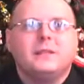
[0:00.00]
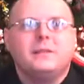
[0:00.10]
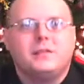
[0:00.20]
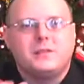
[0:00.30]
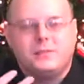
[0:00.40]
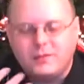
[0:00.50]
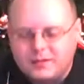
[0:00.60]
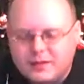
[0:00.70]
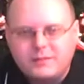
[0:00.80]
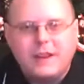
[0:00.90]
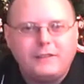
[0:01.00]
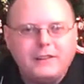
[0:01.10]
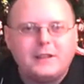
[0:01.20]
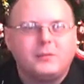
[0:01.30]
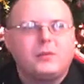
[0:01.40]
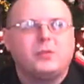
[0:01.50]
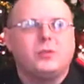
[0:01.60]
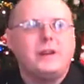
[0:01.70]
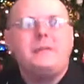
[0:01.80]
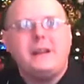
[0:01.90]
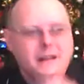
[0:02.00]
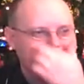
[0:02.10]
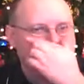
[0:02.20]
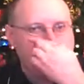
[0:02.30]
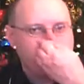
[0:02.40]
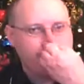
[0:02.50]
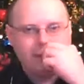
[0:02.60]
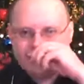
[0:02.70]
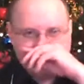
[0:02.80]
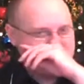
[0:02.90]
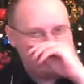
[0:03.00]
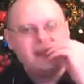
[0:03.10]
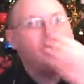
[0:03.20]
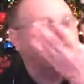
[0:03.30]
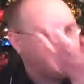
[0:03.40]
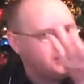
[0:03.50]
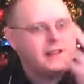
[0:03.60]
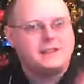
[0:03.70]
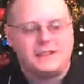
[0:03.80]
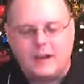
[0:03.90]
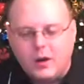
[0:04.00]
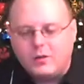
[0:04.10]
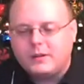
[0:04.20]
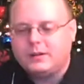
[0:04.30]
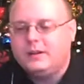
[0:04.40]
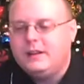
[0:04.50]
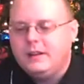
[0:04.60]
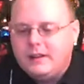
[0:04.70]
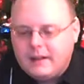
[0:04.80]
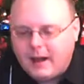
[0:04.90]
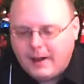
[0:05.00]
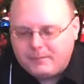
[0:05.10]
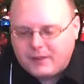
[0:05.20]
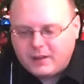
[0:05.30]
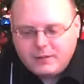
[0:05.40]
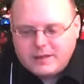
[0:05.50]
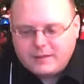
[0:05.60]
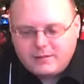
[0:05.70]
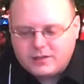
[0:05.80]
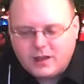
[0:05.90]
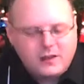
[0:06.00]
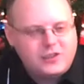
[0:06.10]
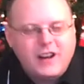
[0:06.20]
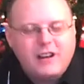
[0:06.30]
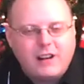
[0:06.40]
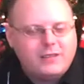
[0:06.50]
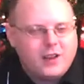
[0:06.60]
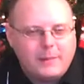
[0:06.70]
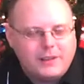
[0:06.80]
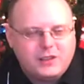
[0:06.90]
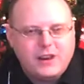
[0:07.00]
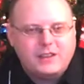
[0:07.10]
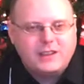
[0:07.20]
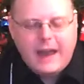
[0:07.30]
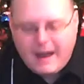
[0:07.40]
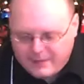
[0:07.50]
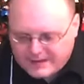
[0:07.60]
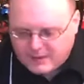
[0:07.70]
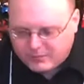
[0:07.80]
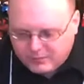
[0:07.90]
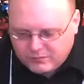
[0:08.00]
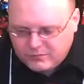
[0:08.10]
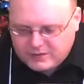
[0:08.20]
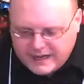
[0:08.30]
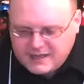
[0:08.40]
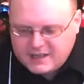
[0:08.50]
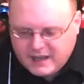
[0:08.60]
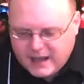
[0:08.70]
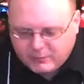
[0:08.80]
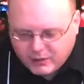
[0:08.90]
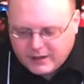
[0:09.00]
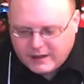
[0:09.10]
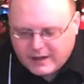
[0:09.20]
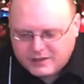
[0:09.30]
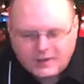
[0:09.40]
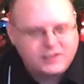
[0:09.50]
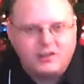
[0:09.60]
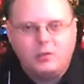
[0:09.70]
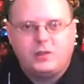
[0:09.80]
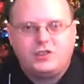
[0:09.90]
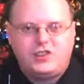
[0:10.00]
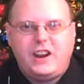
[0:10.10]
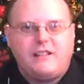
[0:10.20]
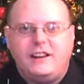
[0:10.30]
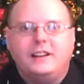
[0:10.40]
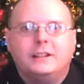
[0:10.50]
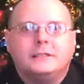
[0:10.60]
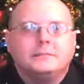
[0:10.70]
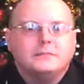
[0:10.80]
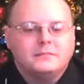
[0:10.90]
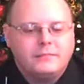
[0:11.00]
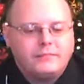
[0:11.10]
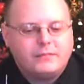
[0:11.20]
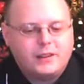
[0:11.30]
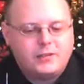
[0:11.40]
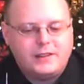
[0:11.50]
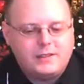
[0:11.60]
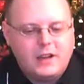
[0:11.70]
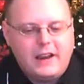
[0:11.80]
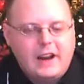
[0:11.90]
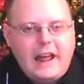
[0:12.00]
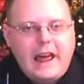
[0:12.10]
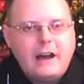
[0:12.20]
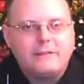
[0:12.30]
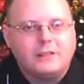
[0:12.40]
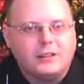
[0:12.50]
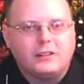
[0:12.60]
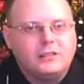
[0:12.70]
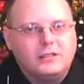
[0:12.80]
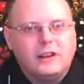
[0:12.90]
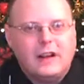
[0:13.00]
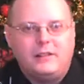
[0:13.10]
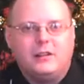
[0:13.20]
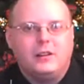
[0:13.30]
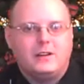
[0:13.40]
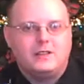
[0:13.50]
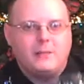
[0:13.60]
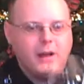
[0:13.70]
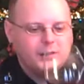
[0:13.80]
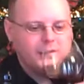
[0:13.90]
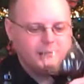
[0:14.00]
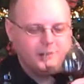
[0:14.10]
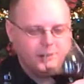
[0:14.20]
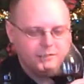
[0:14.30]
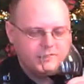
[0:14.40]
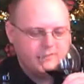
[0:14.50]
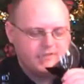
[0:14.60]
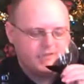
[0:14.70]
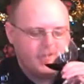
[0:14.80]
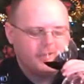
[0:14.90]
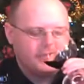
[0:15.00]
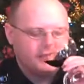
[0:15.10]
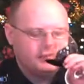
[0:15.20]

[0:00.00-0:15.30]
There's some. There's some, definitely some creaminess, some vanilla. So that's the oak. Um, and the reason I saw the cherry, I thought about the cherries. I have as I'm tasting it. I'm looking. I, I saw the word cherry. So I saw it after I had already smelled the whole cherry stuff.